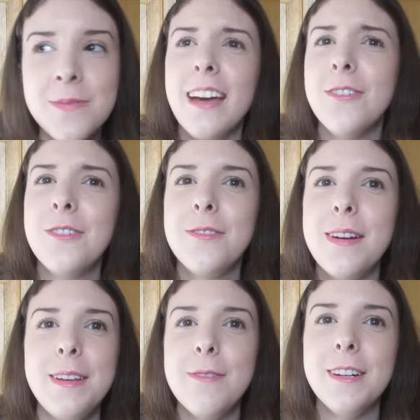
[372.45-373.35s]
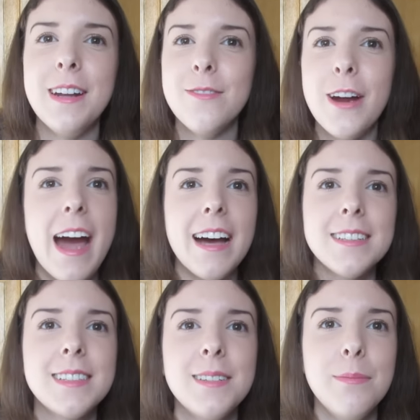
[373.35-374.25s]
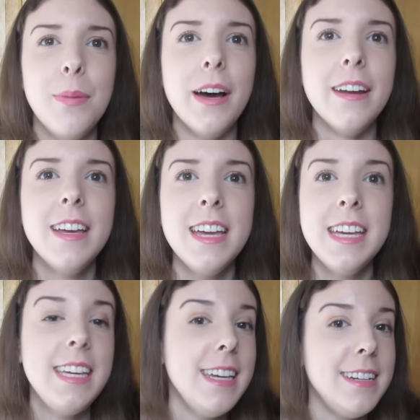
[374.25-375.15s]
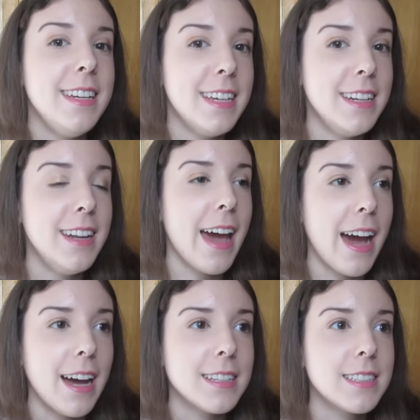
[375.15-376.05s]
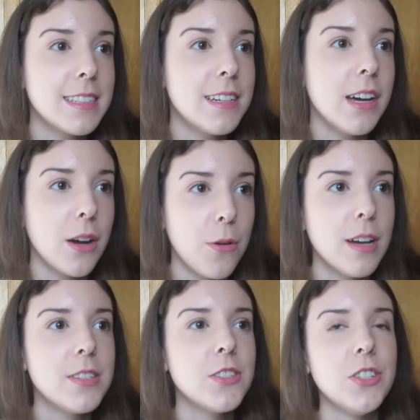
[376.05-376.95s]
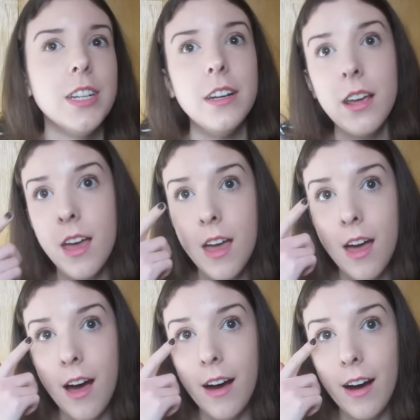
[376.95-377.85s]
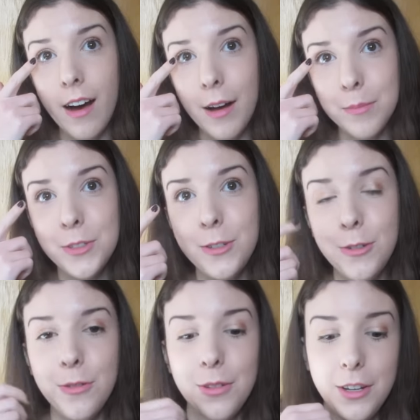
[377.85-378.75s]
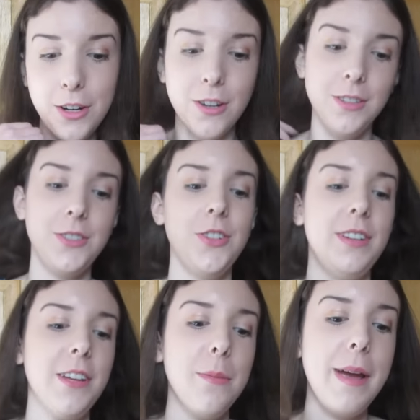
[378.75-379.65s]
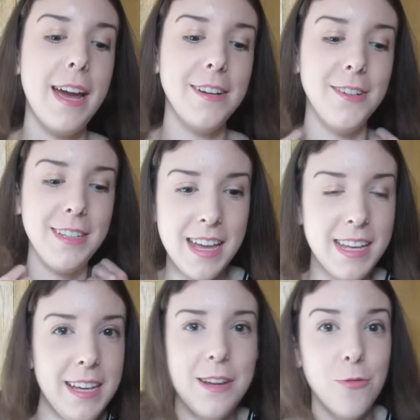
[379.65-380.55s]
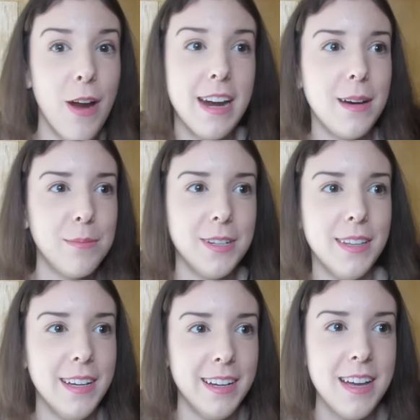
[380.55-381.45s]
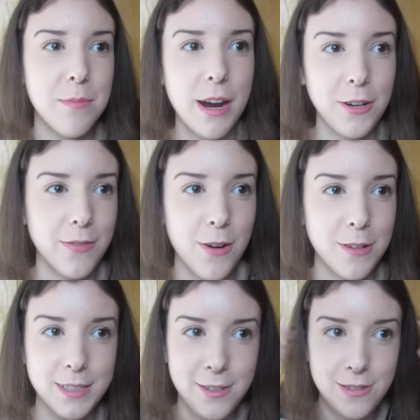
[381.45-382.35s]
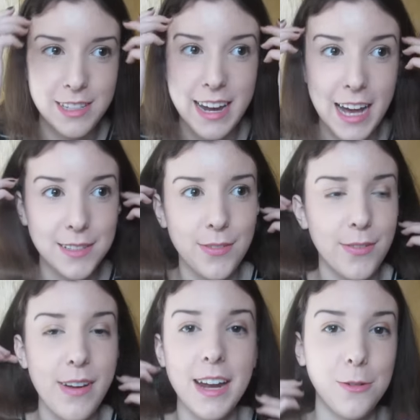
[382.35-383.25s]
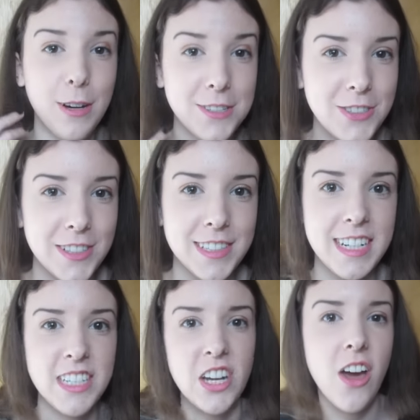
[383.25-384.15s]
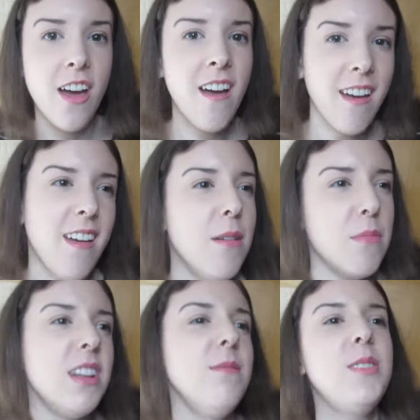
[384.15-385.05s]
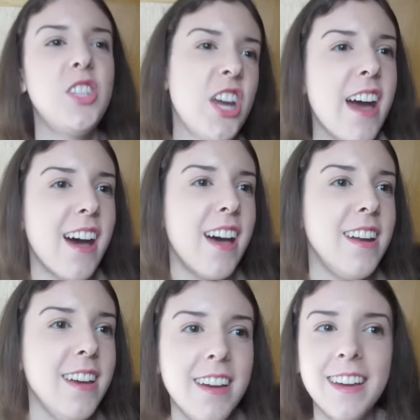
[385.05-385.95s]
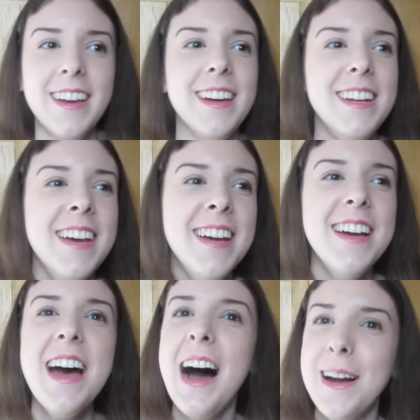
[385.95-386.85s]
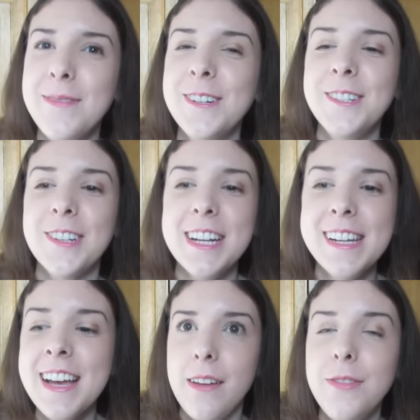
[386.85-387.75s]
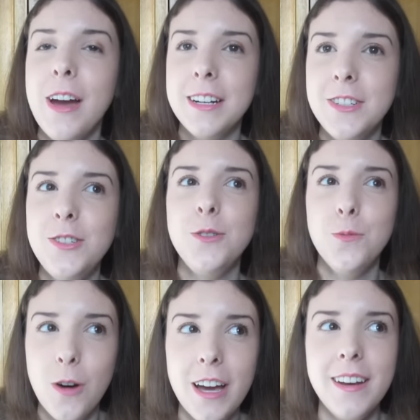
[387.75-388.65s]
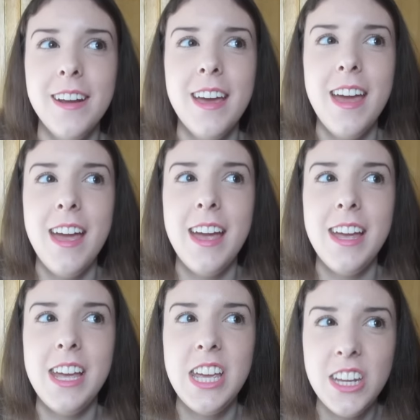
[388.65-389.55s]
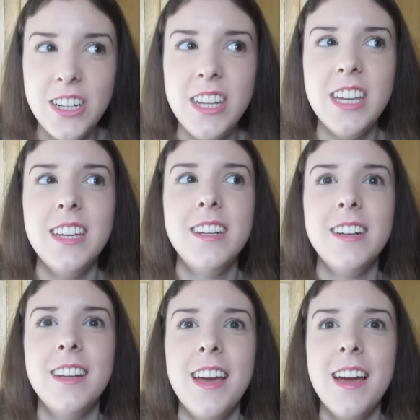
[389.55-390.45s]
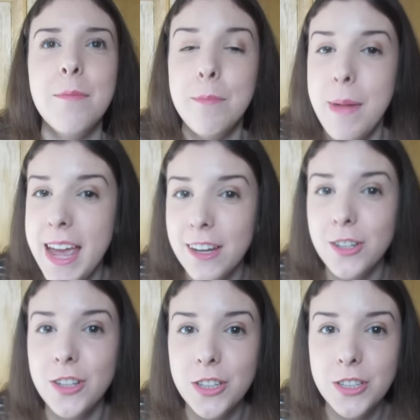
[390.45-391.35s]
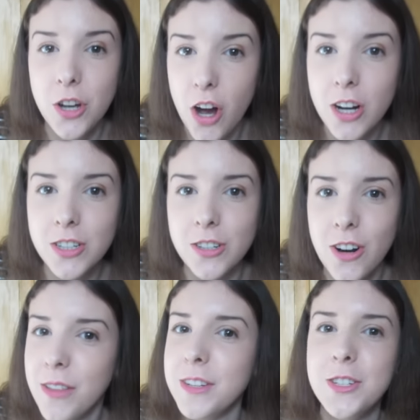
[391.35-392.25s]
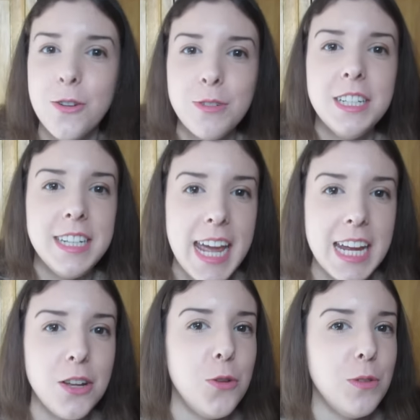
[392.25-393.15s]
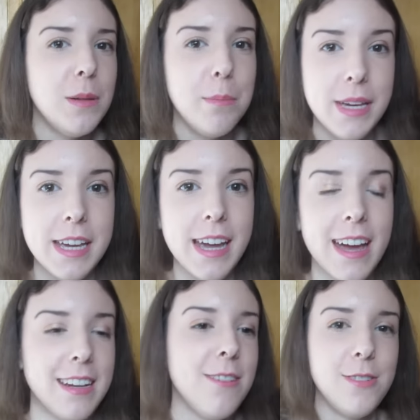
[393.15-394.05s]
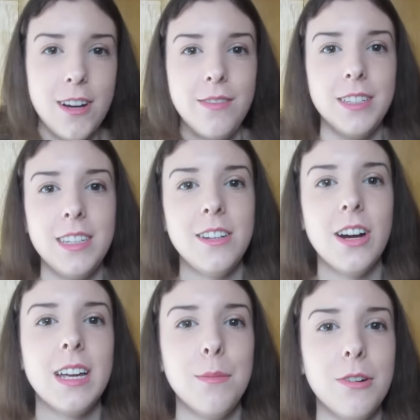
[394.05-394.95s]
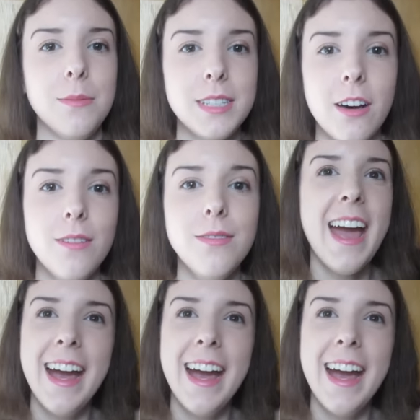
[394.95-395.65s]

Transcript: I don't know if anyone ever asked, but he did ask a question to the girls during their panel. He ran up to the microphone as soon as they asked for fan questions and he said, "Hey, my name's Chad, and I'm wondering if you had to choose one Indian male doctor on the show to date, who would it be?" And he was obviously talking about himself.